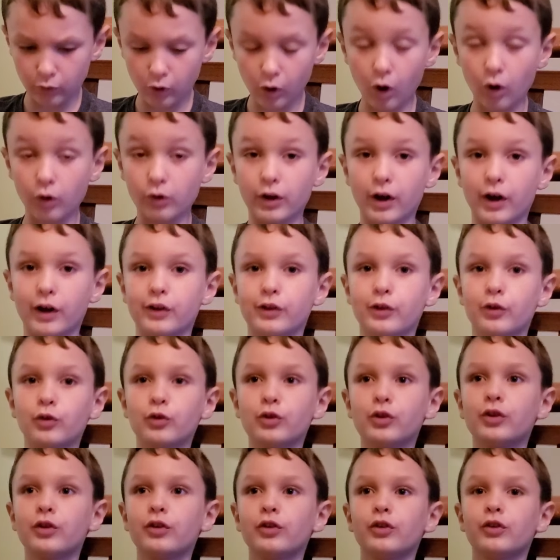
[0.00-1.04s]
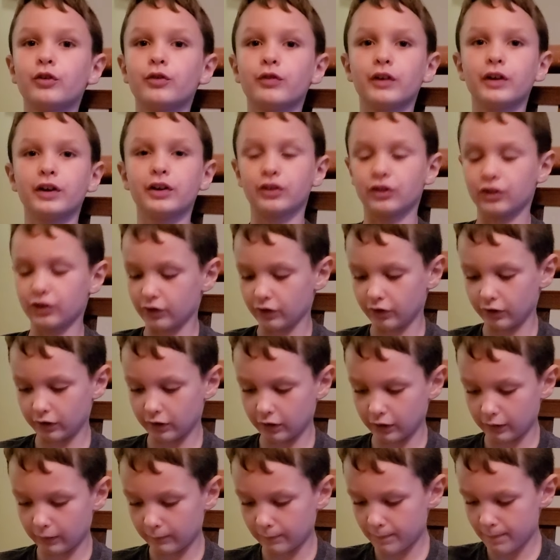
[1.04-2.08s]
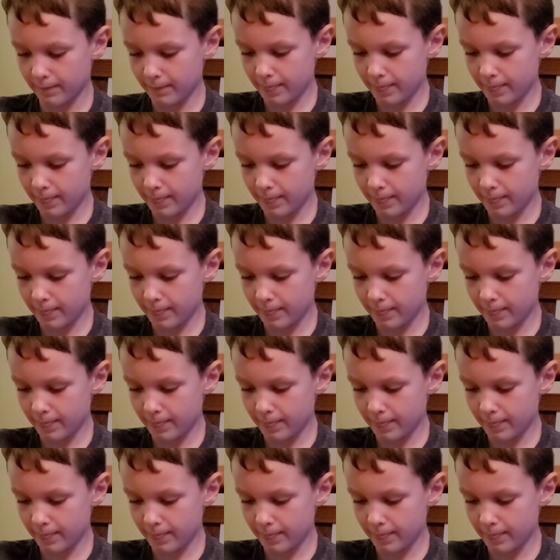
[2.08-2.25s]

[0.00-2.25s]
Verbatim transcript: Oh yeah, those are the things in the game.